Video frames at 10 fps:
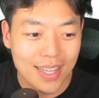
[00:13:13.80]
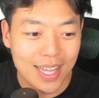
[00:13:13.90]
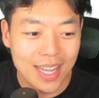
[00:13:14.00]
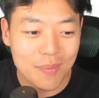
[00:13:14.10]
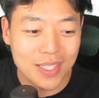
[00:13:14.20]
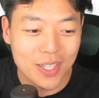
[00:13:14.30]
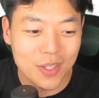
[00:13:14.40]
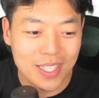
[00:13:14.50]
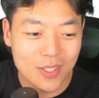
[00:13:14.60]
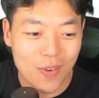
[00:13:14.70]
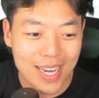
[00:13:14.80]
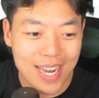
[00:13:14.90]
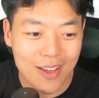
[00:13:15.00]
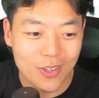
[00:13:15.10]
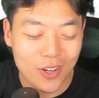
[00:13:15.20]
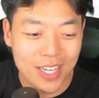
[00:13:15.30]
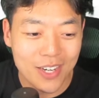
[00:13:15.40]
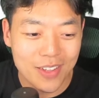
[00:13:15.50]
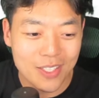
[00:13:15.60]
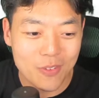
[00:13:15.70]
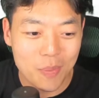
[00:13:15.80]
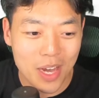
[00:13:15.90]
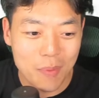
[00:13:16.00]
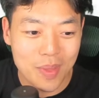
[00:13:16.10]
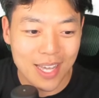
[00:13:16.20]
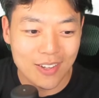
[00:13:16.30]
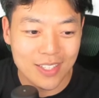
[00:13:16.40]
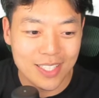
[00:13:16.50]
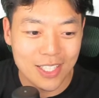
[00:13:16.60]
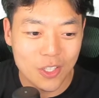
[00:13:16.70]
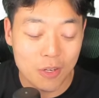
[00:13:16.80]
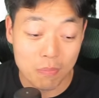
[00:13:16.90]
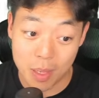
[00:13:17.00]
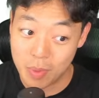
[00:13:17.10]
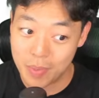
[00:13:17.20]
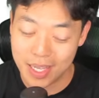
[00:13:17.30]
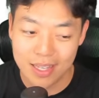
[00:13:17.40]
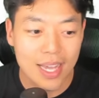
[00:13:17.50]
And let me tell you this right now. You're going to hear this from your AP Calculus teacher, maybe me.